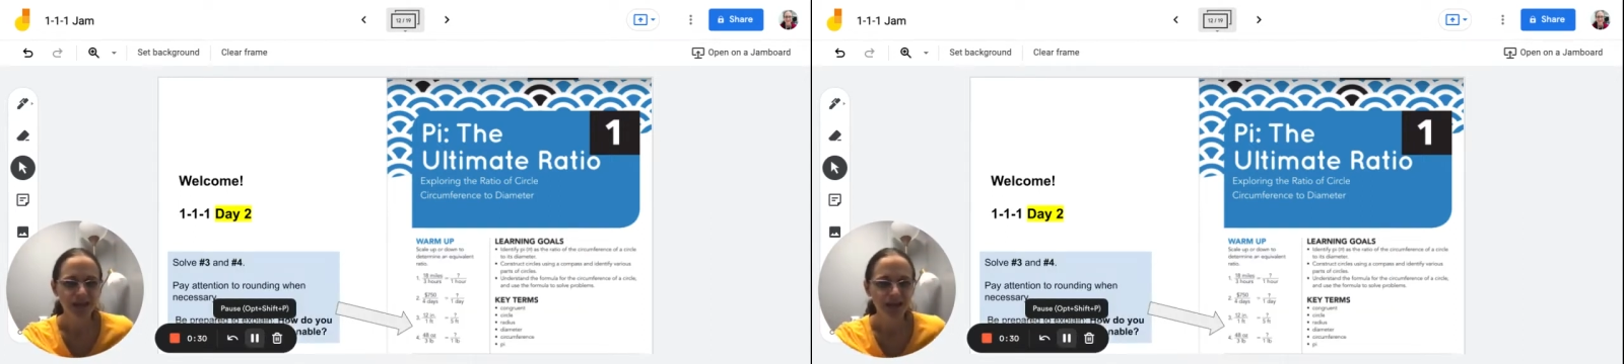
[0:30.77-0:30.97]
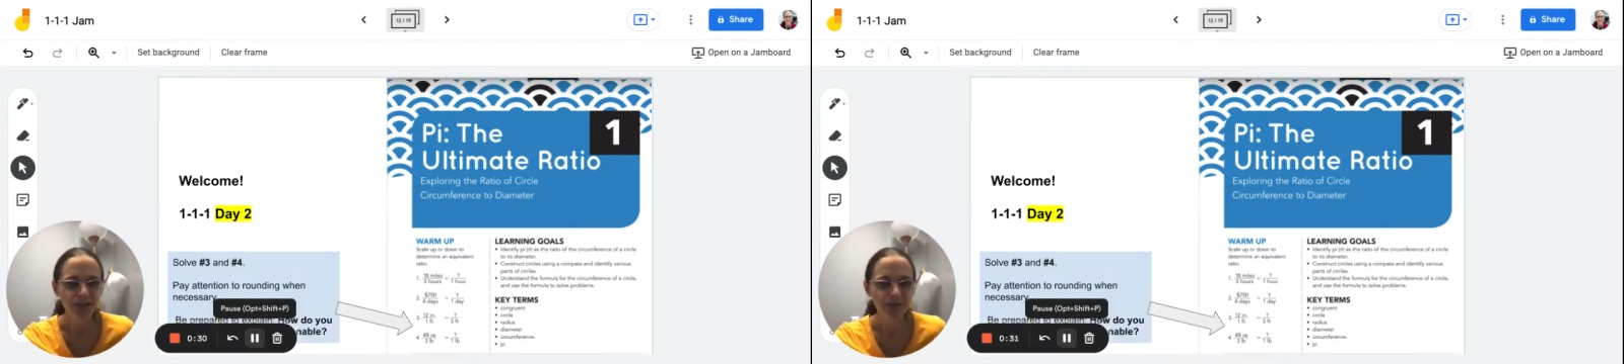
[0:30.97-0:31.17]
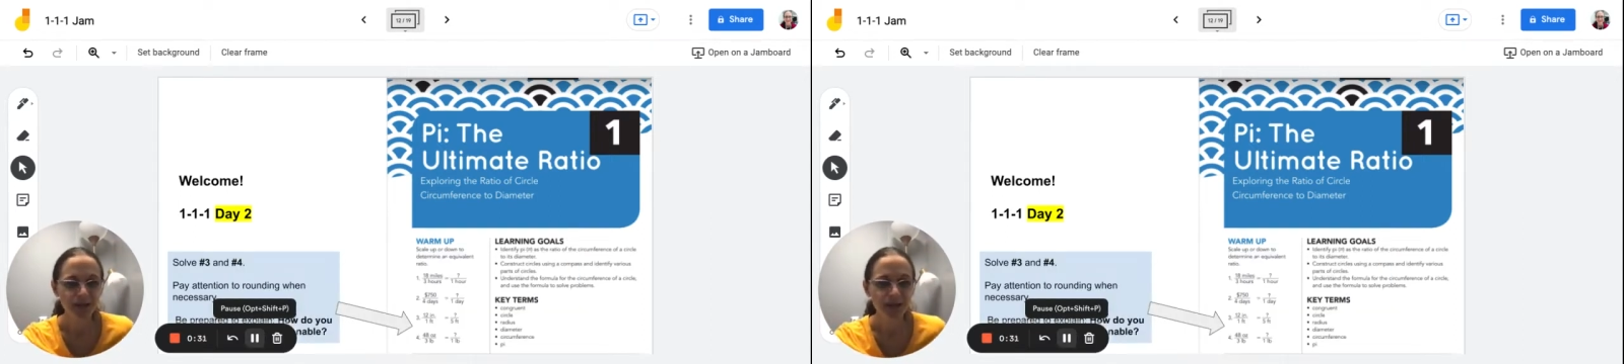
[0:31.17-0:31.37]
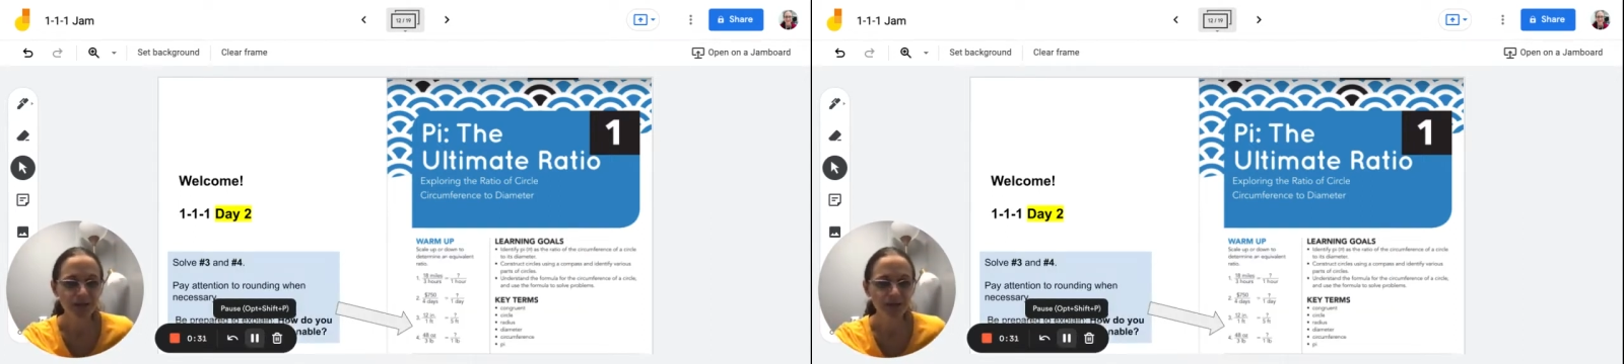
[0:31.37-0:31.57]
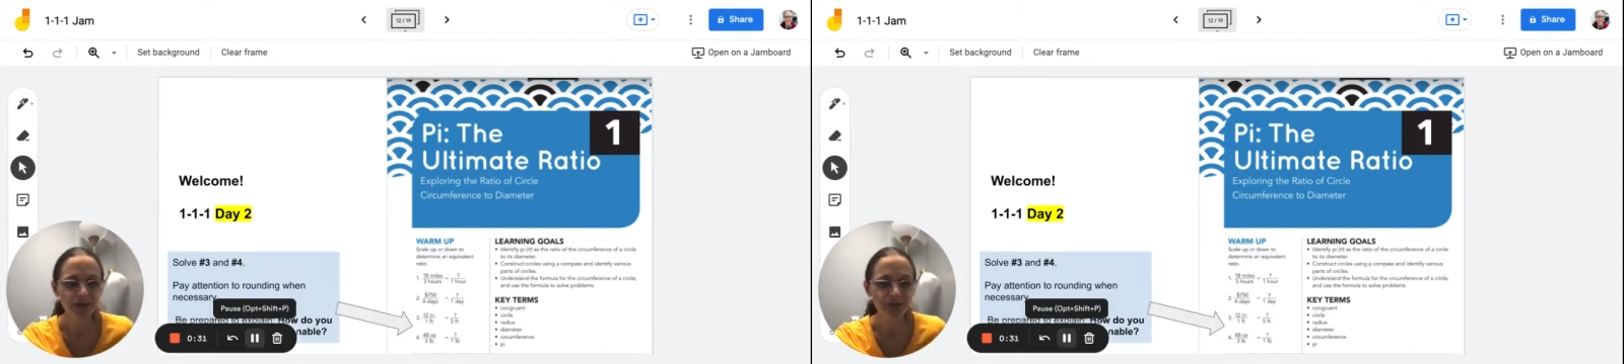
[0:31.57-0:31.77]
Hit play
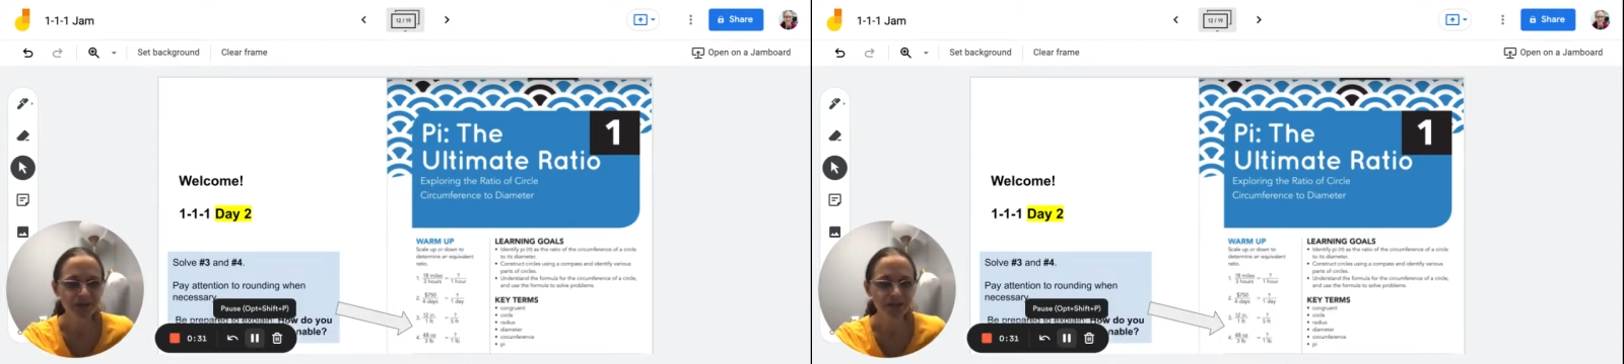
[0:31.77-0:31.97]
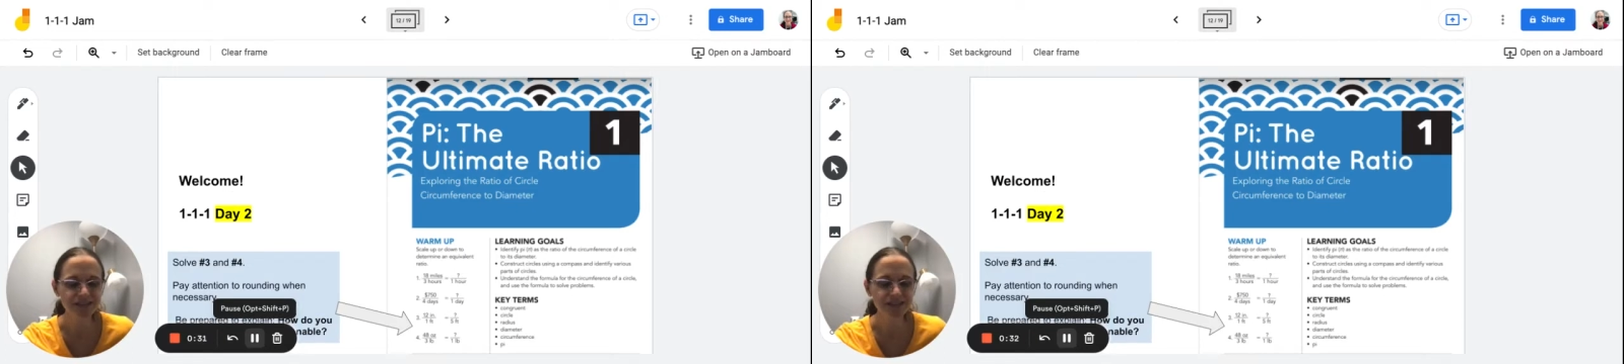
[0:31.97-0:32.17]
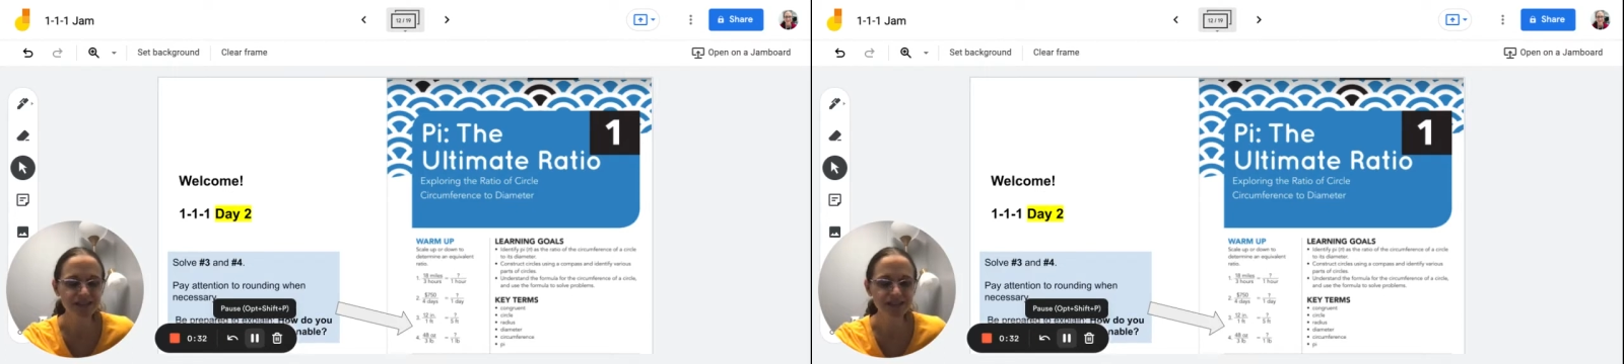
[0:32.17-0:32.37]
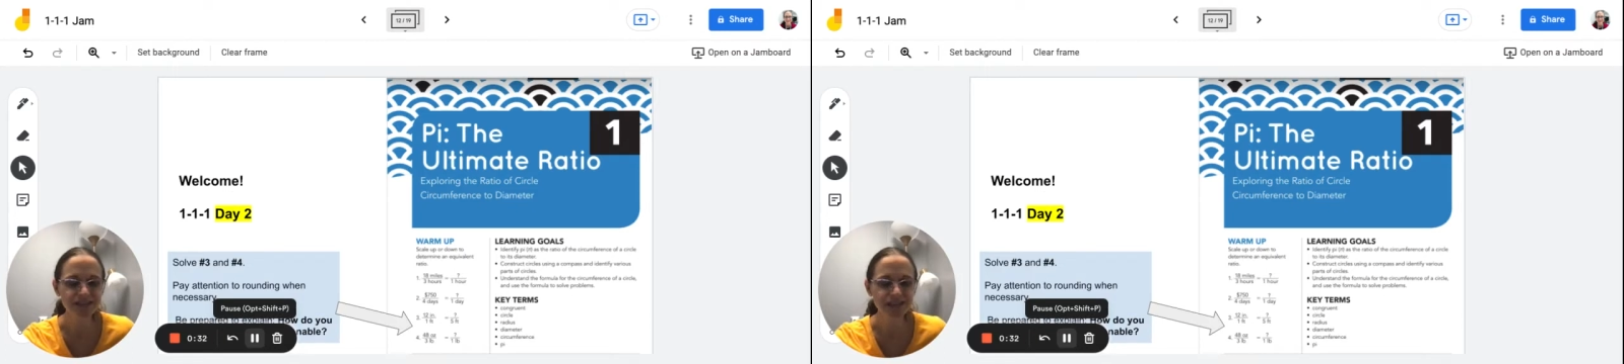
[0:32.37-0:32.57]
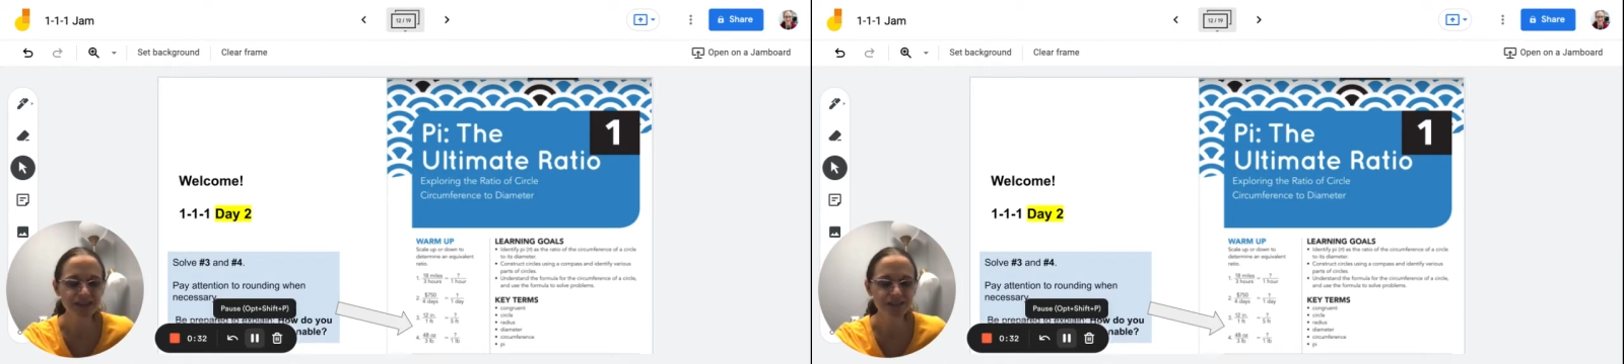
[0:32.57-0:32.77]
when you're ready to discuss
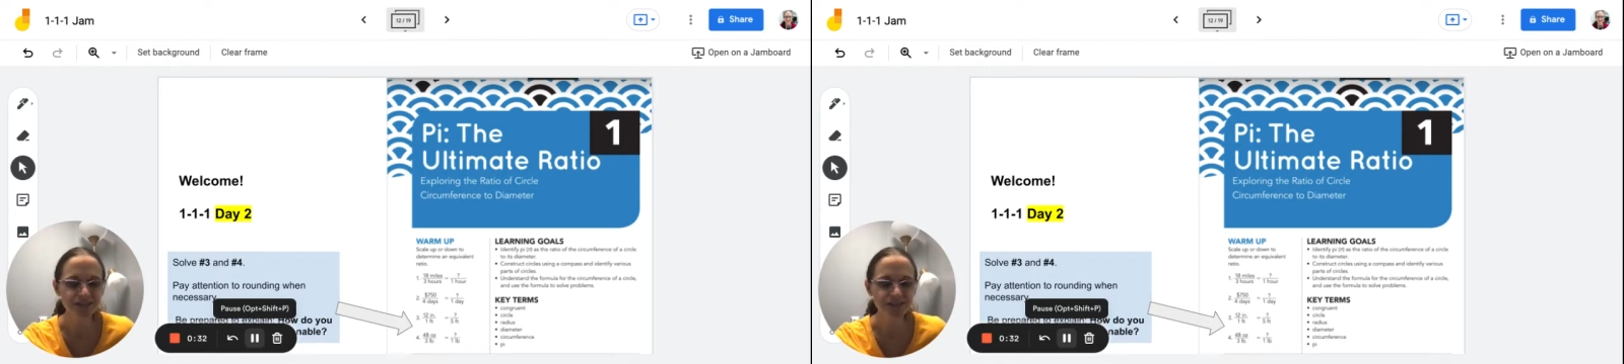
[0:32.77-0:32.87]
the